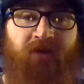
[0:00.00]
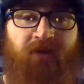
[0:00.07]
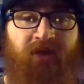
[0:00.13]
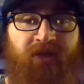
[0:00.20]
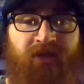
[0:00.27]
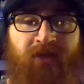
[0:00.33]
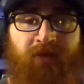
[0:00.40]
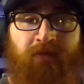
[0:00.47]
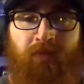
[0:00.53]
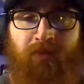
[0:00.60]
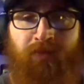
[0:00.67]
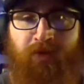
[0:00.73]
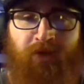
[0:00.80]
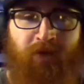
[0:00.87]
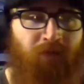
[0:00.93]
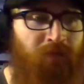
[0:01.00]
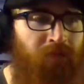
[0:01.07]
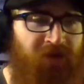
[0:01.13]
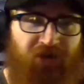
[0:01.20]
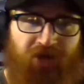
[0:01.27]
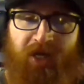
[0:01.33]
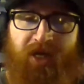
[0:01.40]
to this
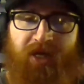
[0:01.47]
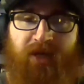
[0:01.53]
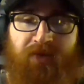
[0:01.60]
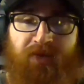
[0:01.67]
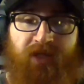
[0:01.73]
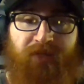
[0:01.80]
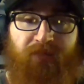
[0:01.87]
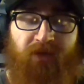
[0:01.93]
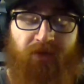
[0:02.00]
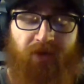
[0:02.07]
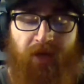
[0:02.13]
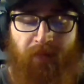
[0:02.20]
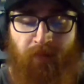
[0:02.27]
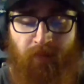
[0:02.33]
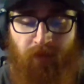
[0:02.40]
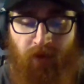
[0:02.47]
machine in this building.